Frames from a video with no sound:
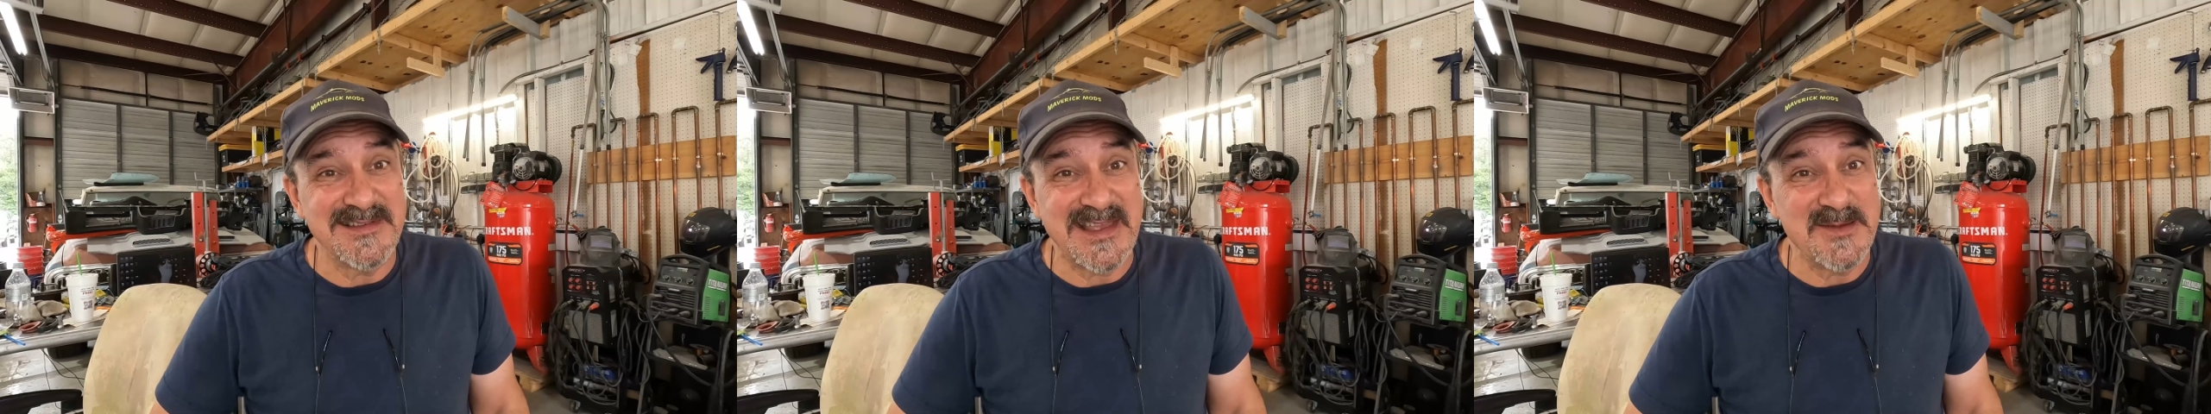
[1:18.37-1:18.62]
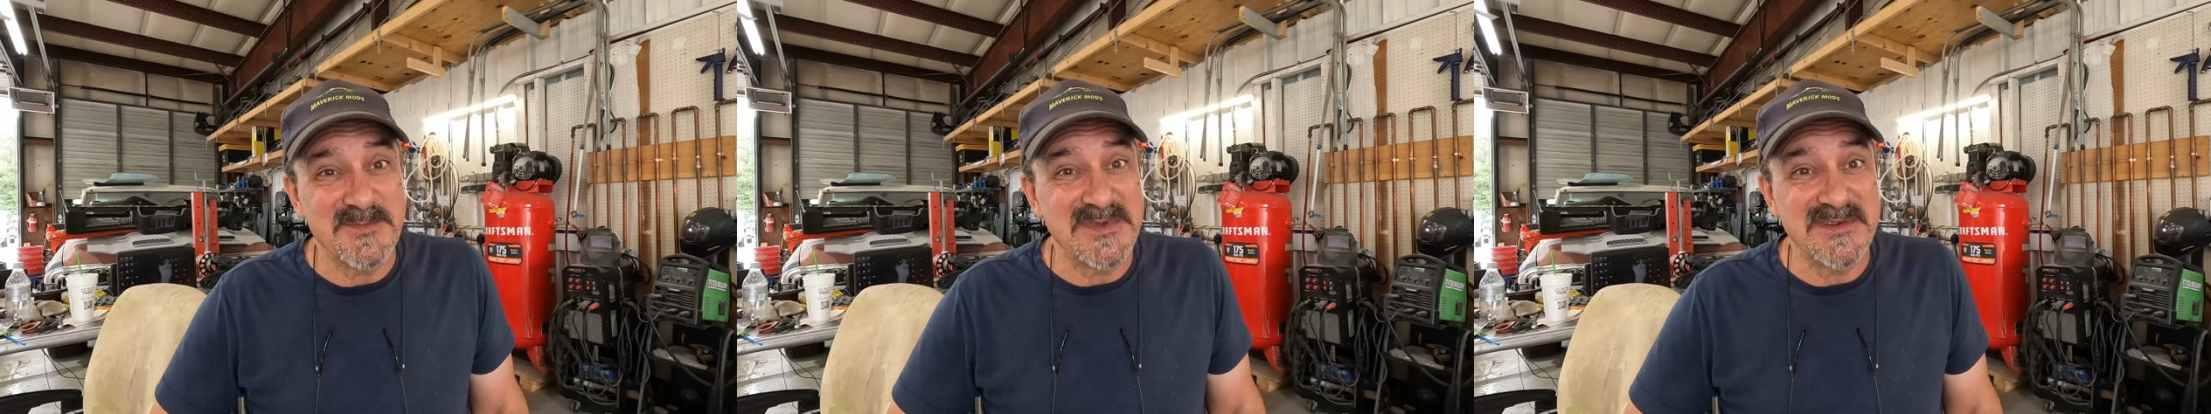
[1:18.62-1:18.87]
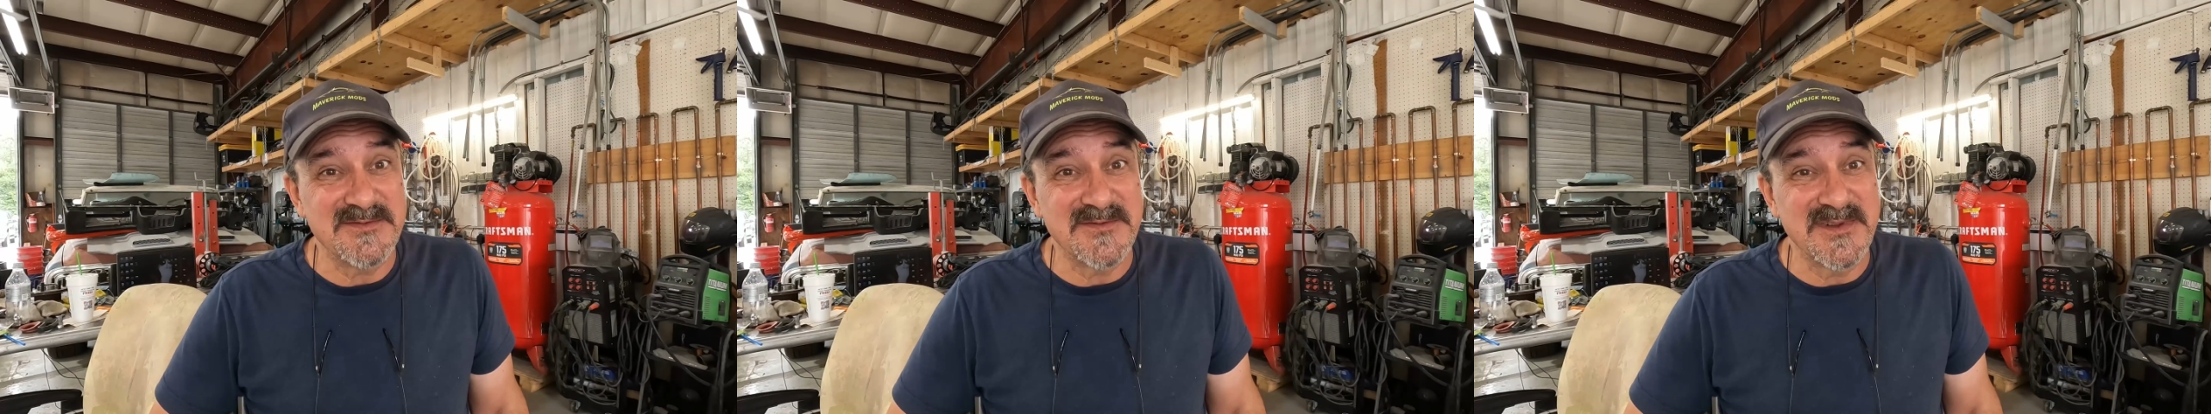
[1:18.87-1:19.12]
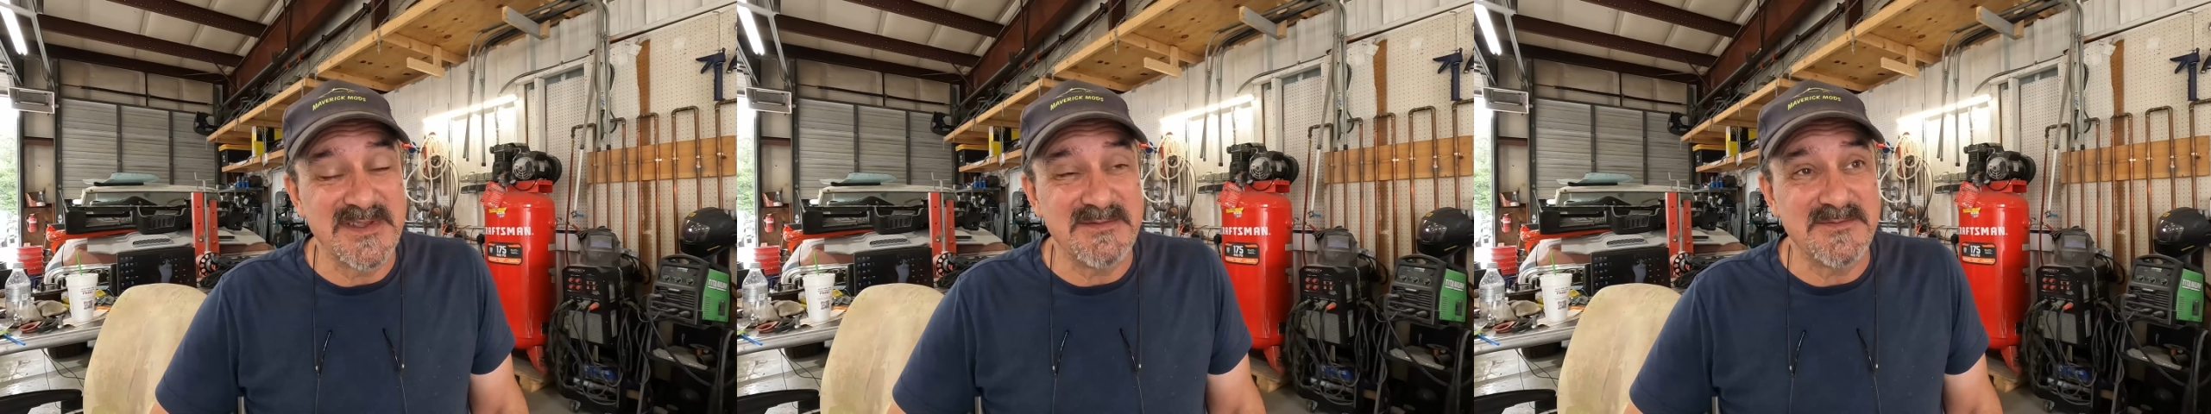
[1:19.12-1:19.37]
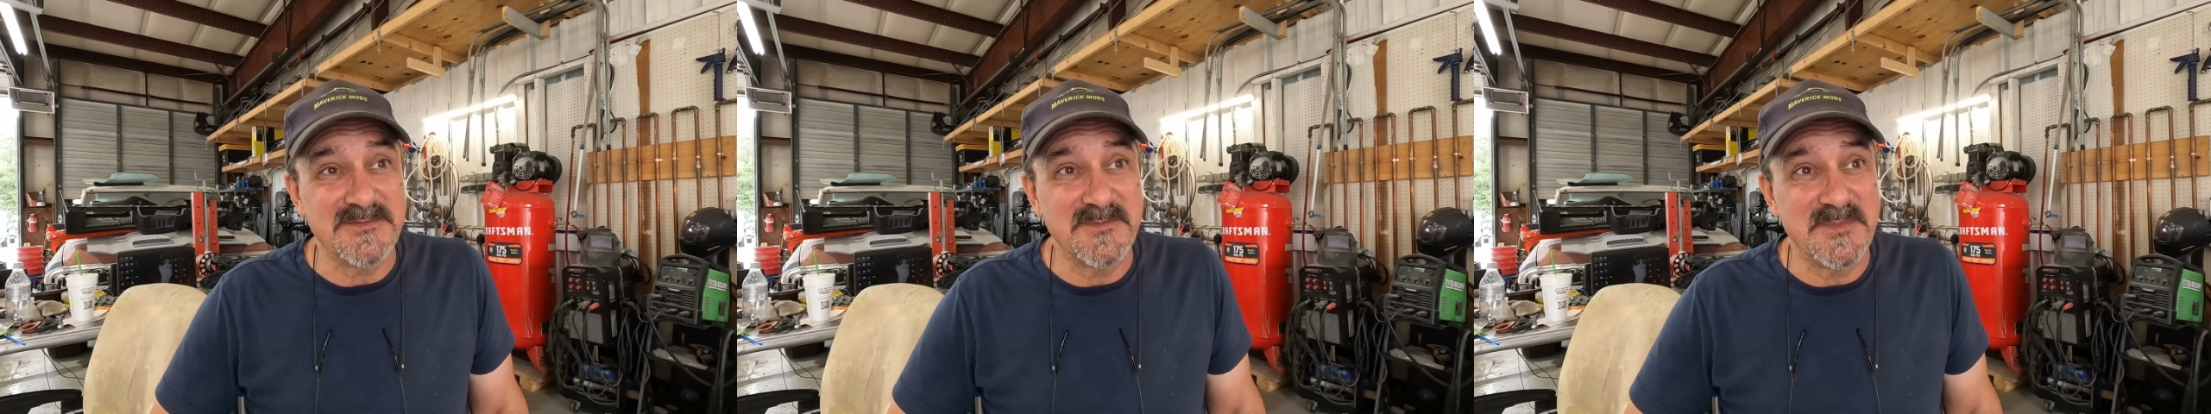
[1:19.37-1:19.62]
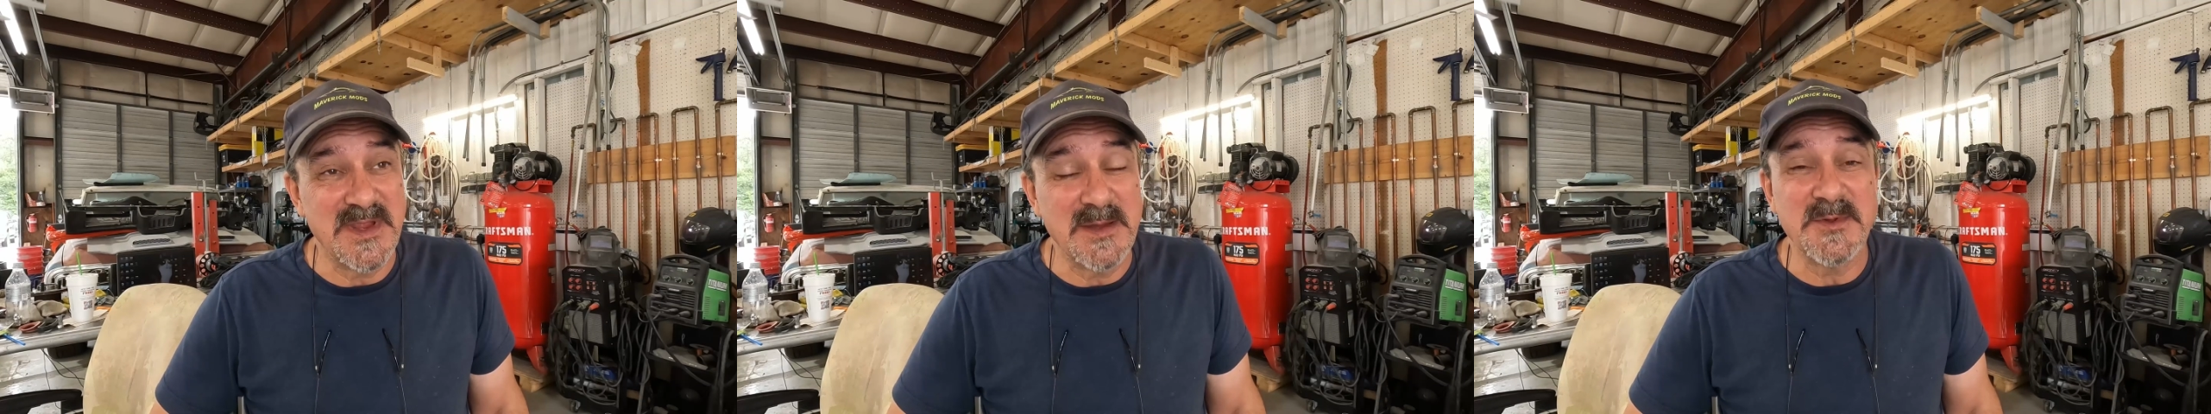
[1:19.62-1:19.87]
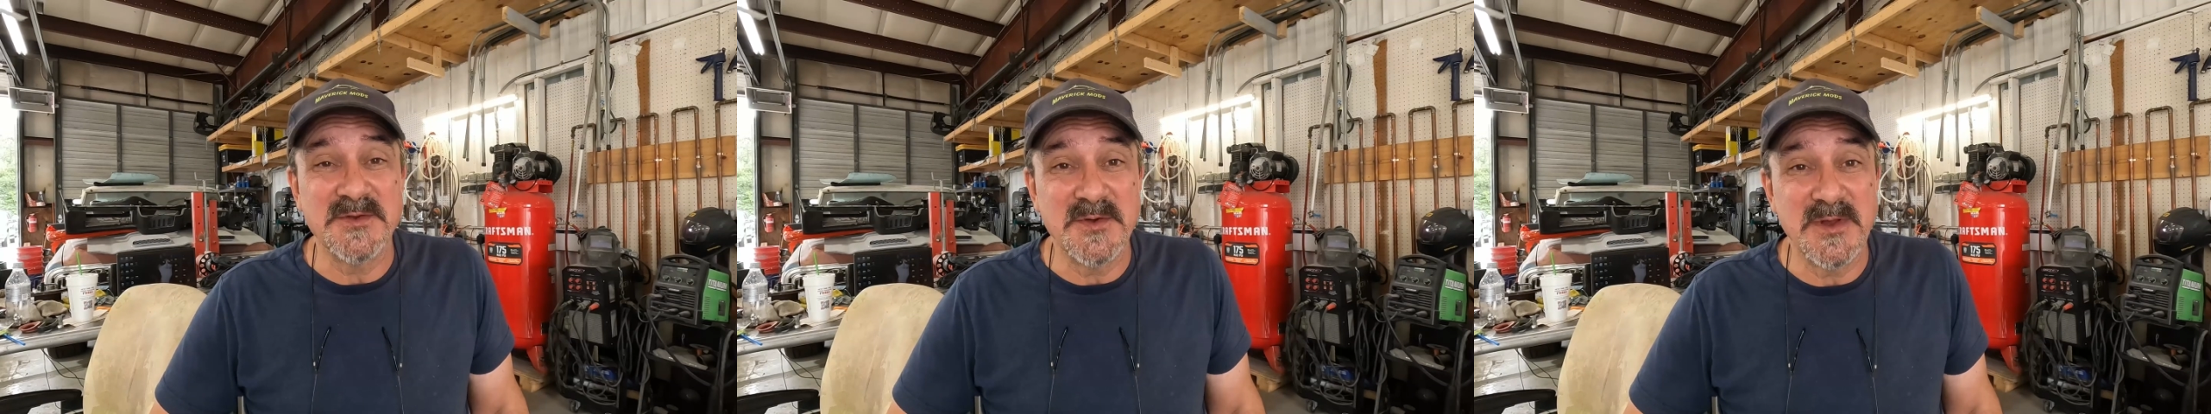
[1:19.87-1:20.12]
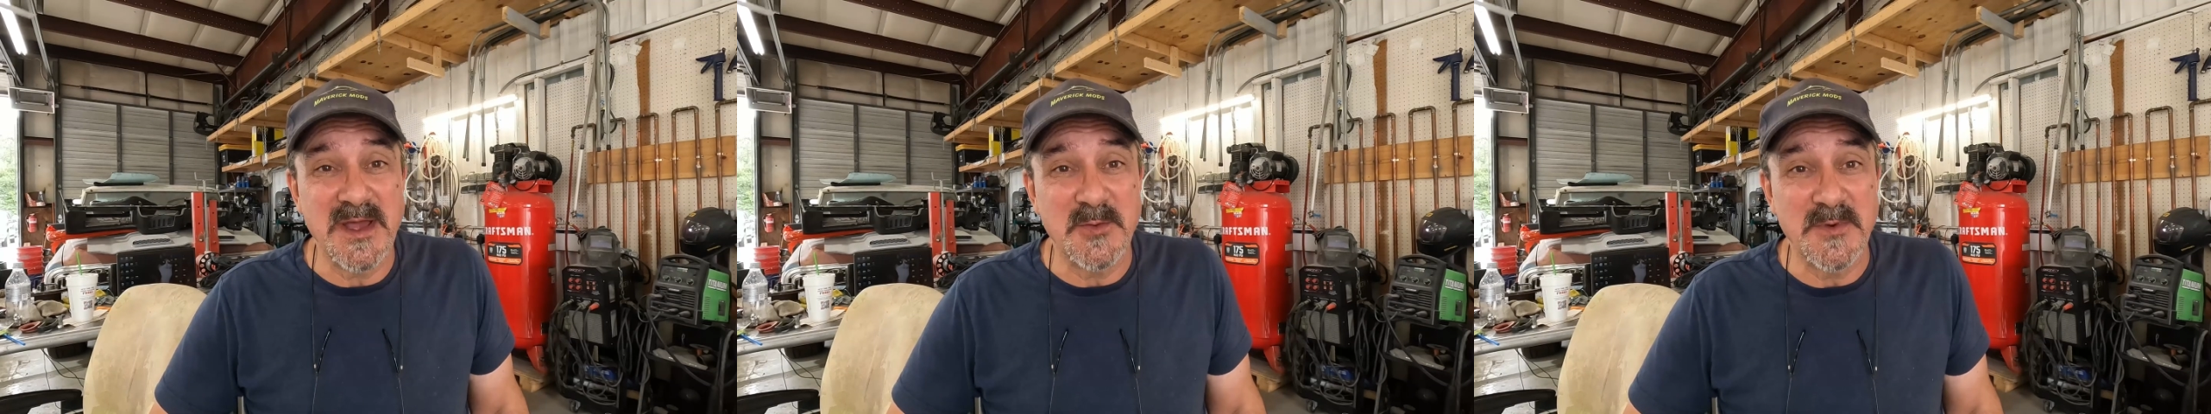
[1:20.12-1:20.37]
haven't been able to
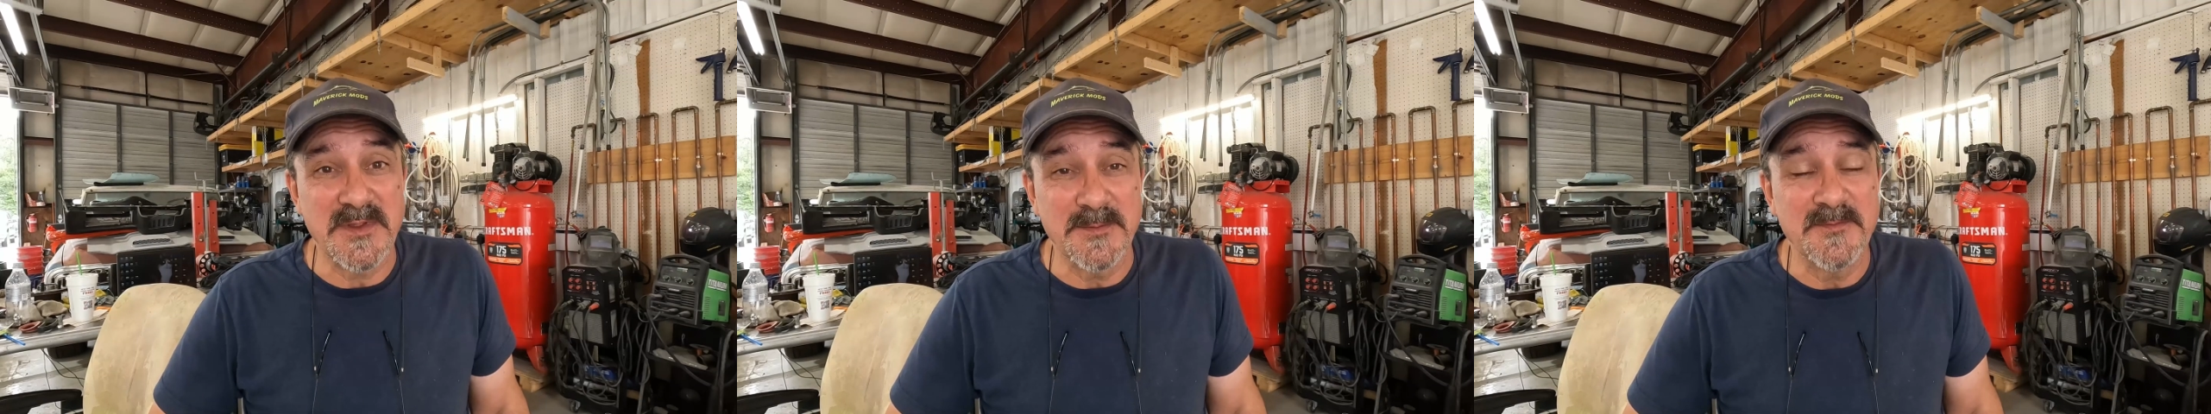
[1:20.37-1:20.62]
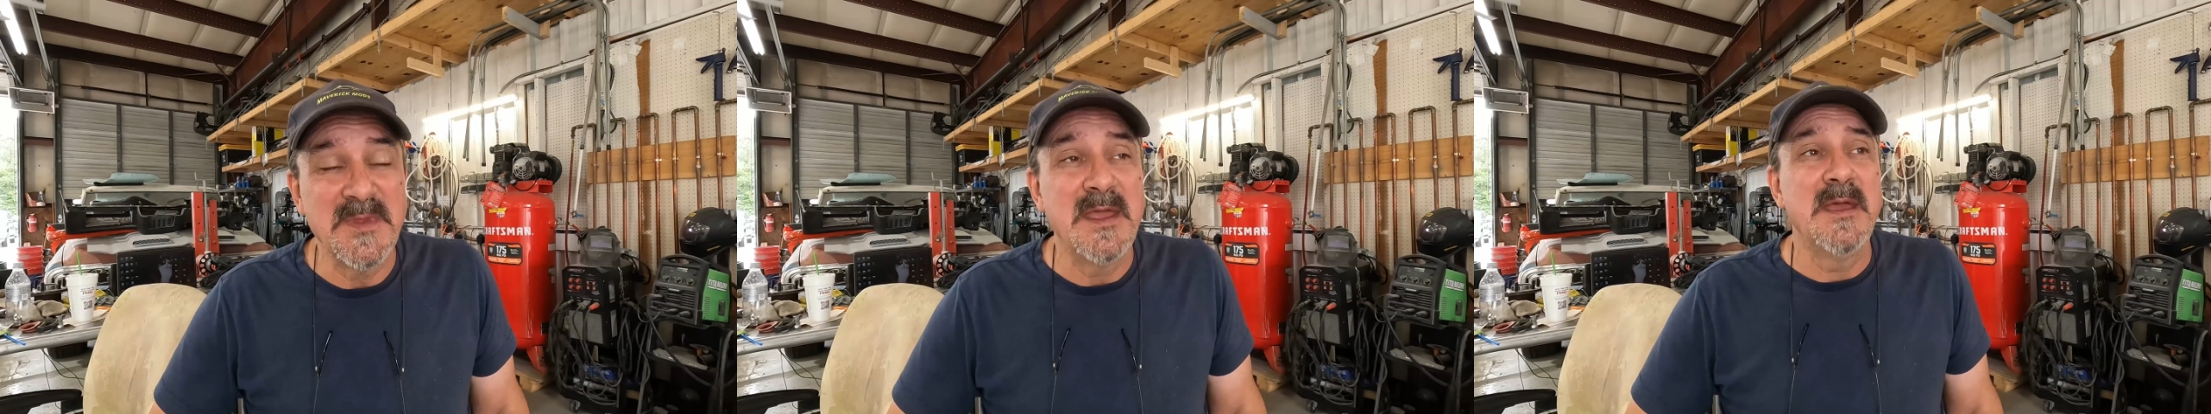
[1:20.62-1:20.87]
do a lot with them.